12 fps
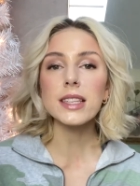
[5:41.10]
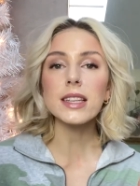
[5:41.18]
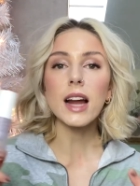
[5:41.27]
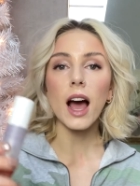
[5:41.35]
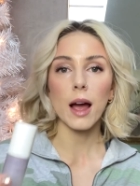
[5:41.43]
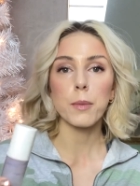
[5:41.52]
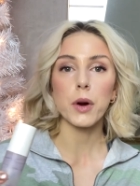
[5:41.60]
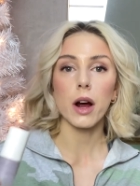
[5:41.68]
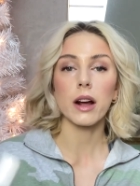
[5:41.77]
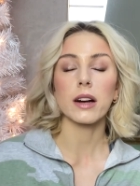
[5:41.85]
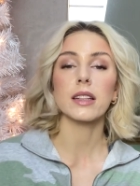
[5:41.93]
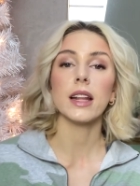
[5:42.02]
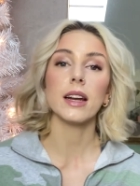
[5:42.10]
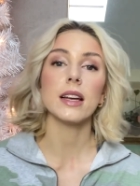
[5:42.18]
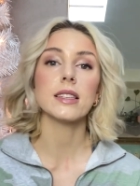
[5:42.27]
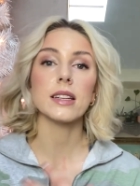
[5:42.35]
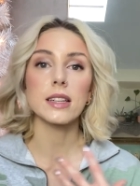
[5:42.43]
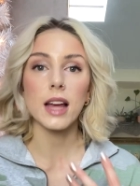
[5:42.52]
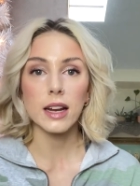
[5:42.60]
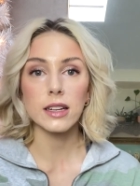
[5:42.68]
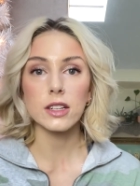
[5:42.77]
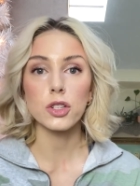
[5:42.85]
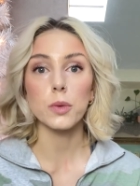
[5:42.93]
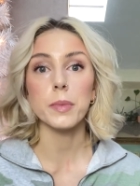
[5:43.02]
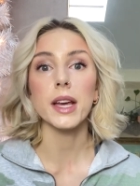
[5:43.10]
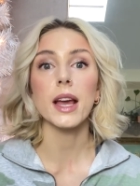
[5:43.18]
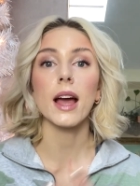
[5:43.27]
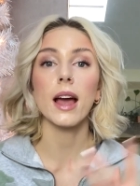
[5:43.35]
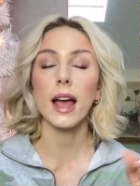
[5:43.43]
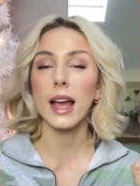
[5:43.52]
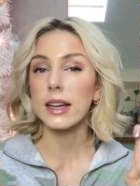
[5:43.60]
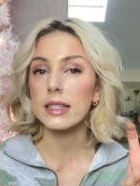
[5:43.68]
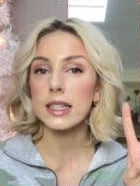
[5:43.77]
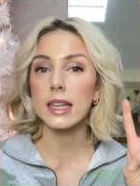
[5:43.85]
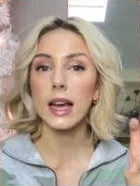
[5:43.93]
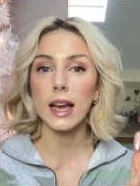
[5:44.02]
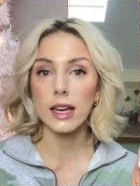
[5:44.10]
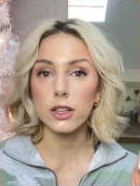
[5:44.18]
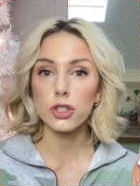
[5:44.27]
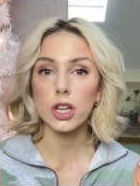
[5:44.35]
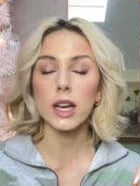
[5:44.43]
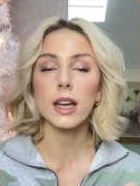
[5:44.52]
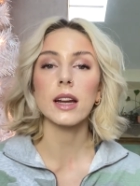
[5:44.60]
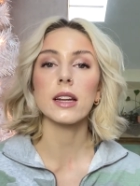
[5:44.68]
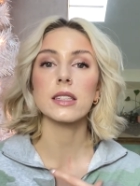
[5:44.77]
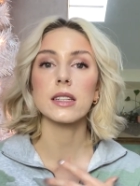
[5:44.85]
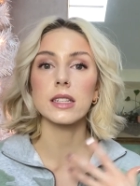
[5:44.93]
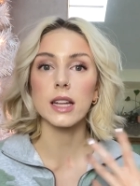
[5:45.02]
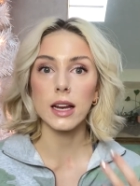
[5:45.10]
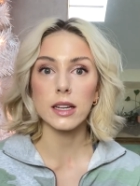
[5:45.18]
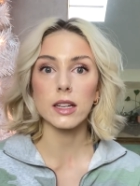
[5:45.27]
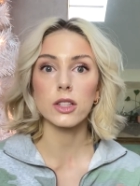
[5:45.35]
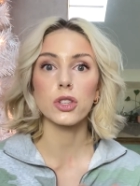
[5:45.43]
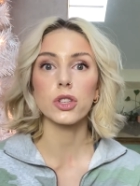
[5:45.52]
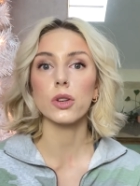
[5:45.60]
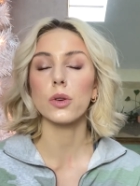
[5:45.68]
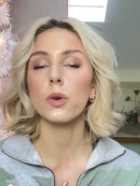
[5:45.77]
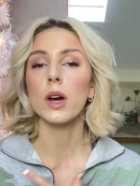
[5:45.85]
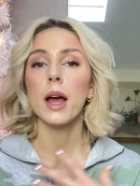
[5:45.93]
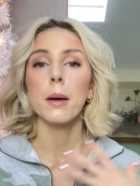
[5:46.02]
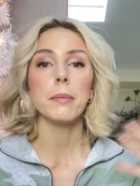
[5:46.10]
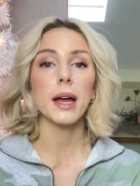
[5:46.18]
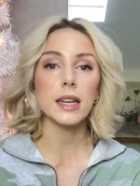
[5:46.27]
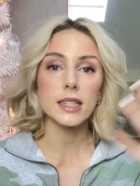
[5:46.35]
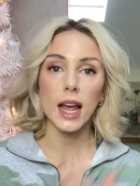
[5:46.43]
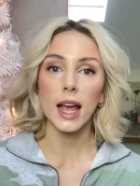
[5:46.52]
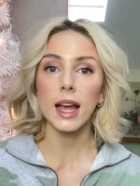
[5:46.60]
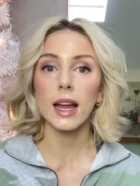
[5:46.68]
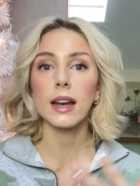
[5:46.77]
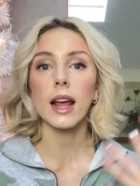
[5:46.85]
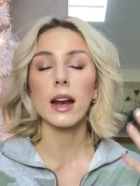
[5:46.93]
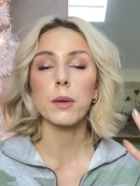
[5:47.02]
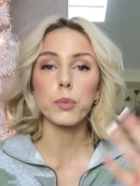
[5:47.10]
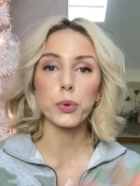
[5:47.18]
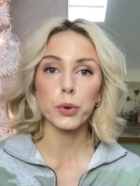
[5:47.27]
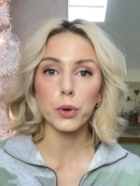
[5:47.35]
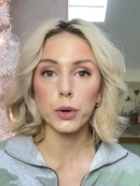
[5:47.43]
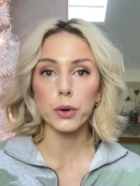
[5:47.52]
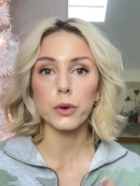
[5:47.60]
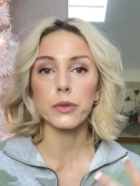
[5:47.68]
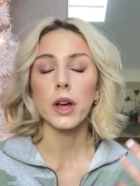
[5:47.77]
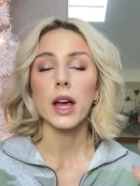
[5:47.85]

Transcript: is an eye product that is intended to be anti-aging. It is intended to maintain and improve